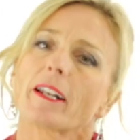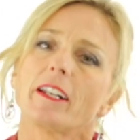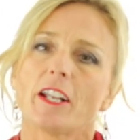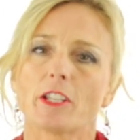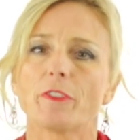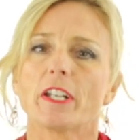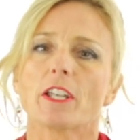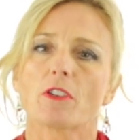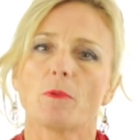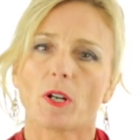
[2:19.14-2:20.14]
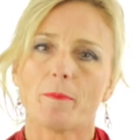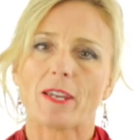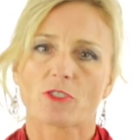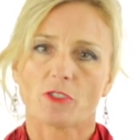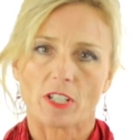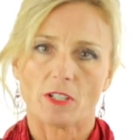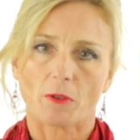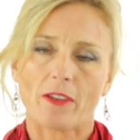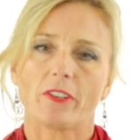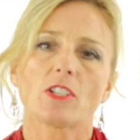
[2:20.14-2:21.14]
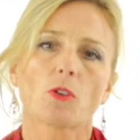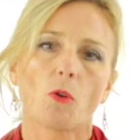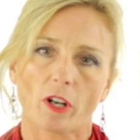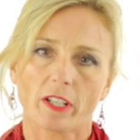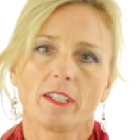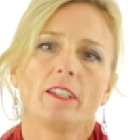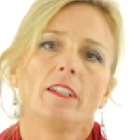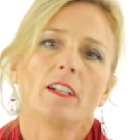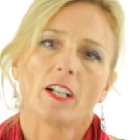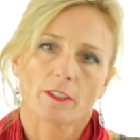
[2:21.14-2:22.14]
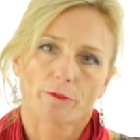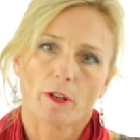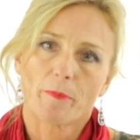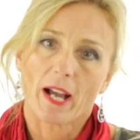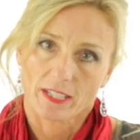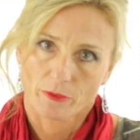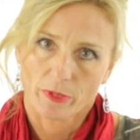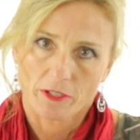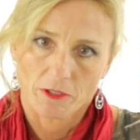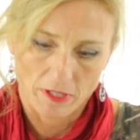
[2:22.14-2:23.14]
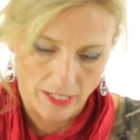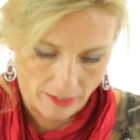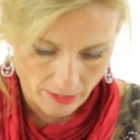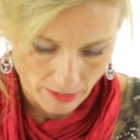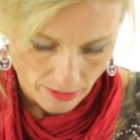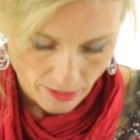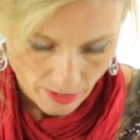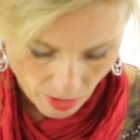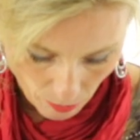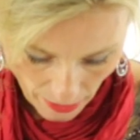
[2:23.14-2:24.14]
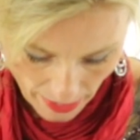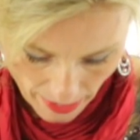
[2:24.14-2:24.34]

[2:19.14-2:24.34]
about in another video, you want to make sure that you don't have any torque on the front bust when you do this. So when